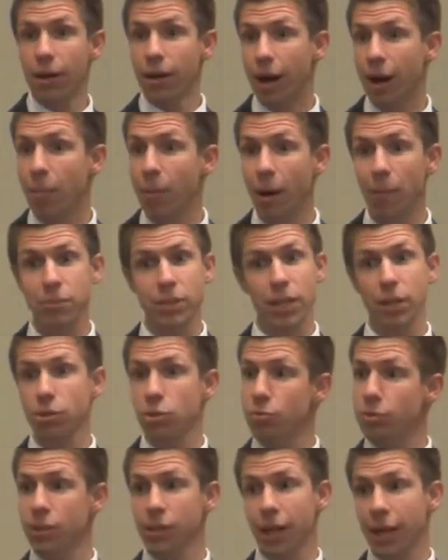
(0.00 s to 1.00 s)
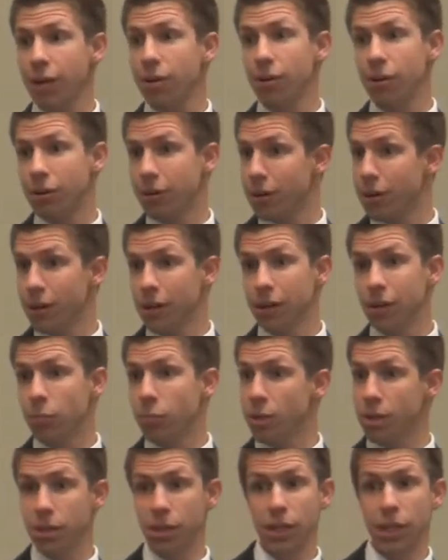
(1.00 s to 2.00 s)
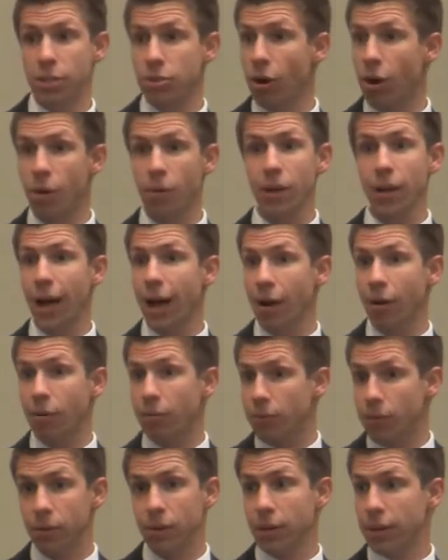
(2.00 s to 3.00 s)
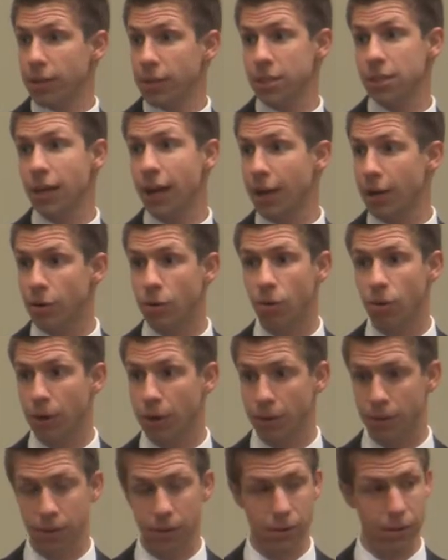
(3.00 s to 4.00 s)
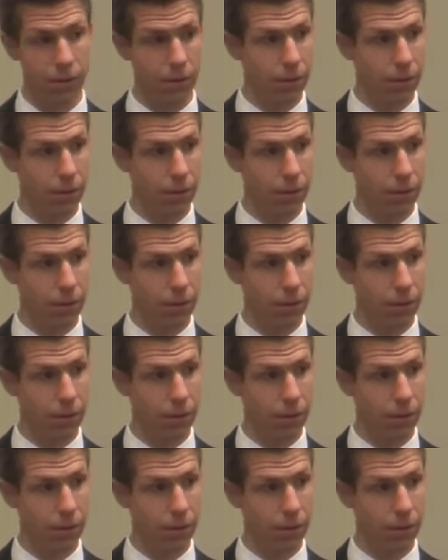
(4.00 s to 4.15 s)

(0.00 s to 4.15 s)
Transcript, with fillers: I'm, I'm telling you in the letter, he's already out, this guy in Corinth.